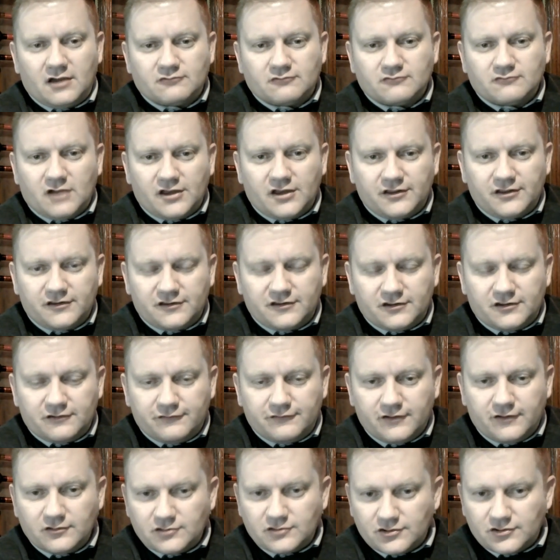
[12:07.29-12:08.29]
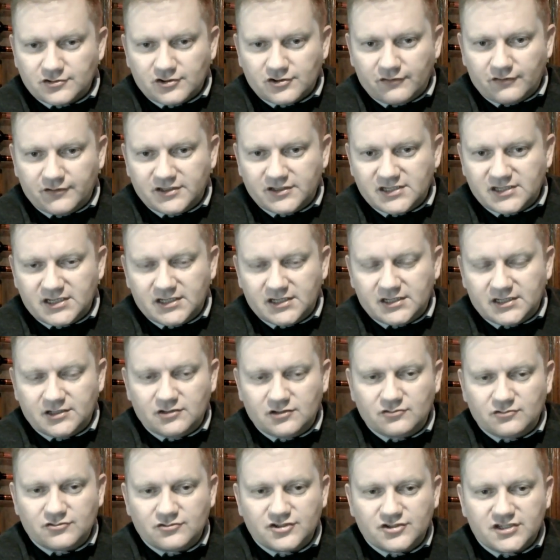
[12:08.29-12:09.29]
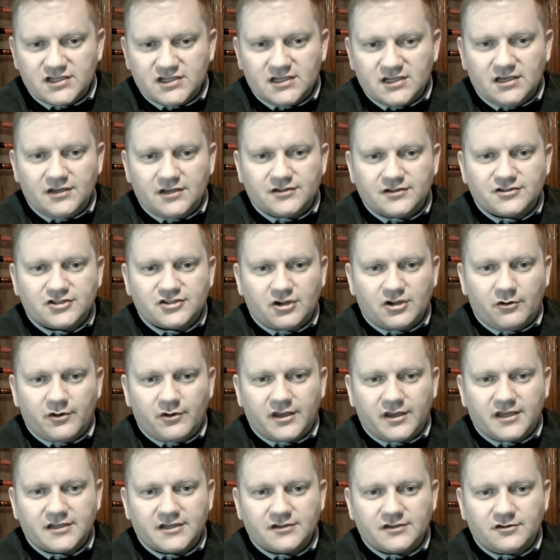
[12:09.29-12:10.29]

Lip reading: rather than the photos of it in New Zealand showing it